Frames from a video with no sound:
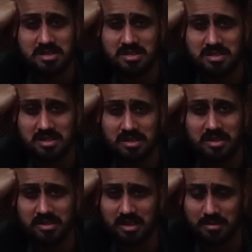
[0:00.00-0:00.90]
These
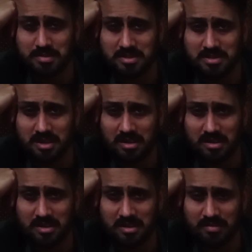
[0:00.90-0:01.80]
drug therapies
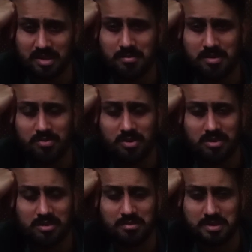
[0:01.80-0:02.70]
are available
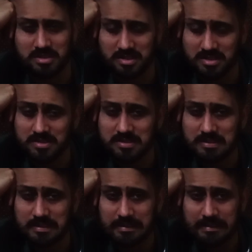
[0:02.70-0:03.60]
for the patients.
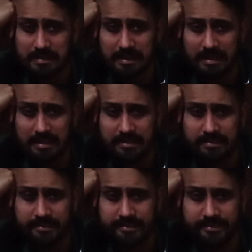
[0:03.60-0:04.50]
And
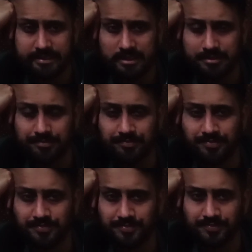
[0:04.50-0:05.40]
I
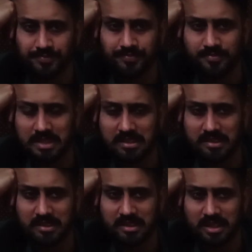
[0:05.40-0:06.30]

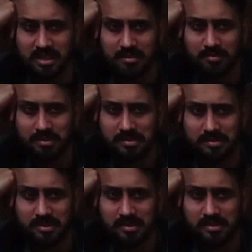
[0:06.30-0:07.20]
think I am
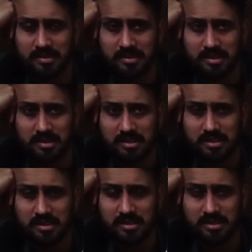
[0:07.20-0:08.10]
missing
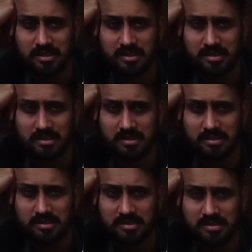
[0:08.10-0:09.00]
in
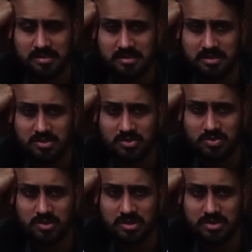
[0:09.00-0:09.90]
this
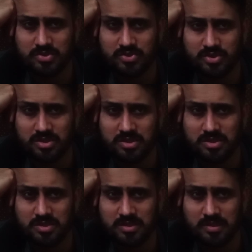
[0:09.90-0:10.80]

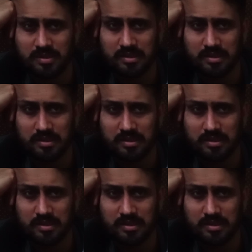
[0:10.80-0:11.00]
situation.